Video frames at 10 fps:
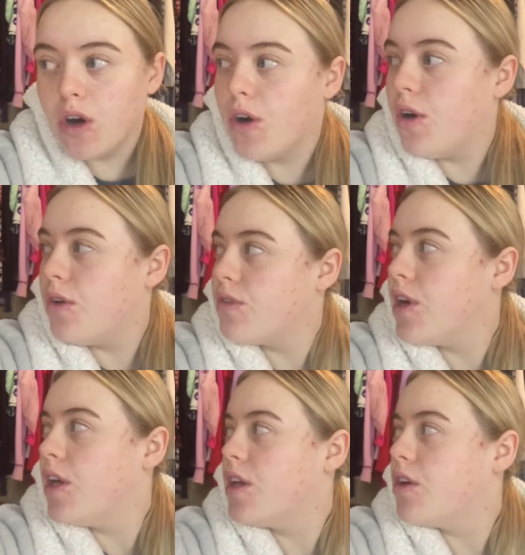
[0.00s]
can't
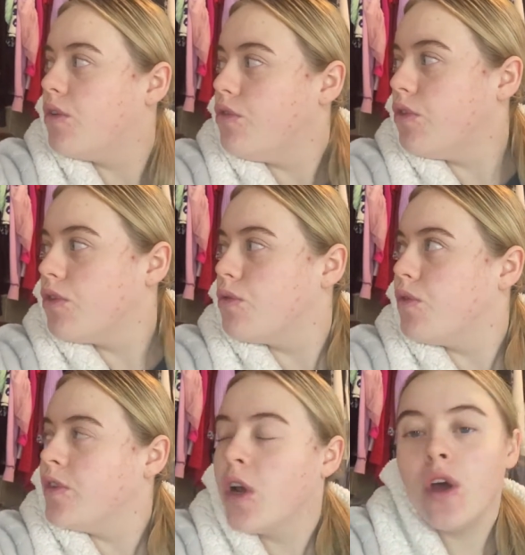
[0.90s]
really go for a
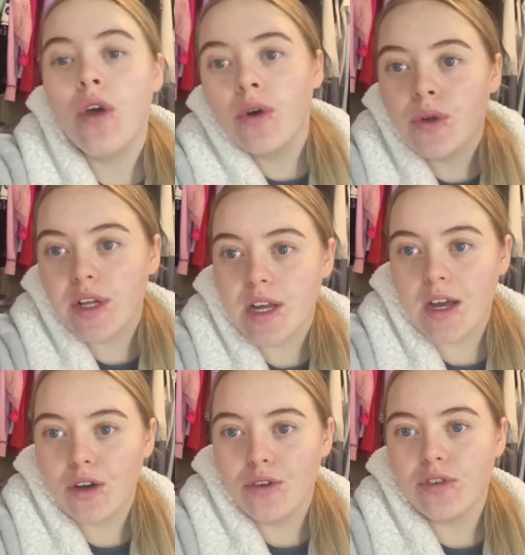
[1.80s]
run. Well, I
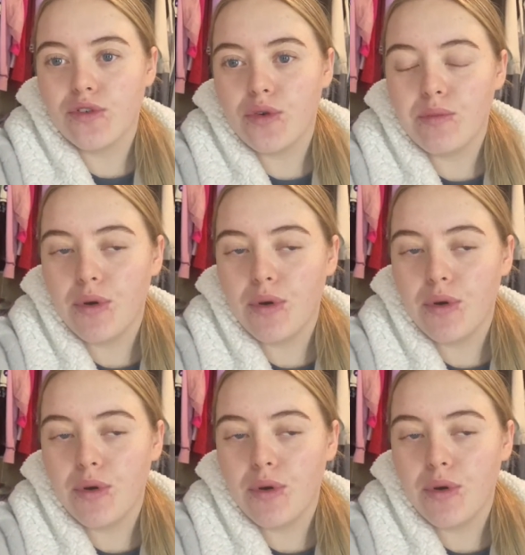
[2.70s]
can go for a run,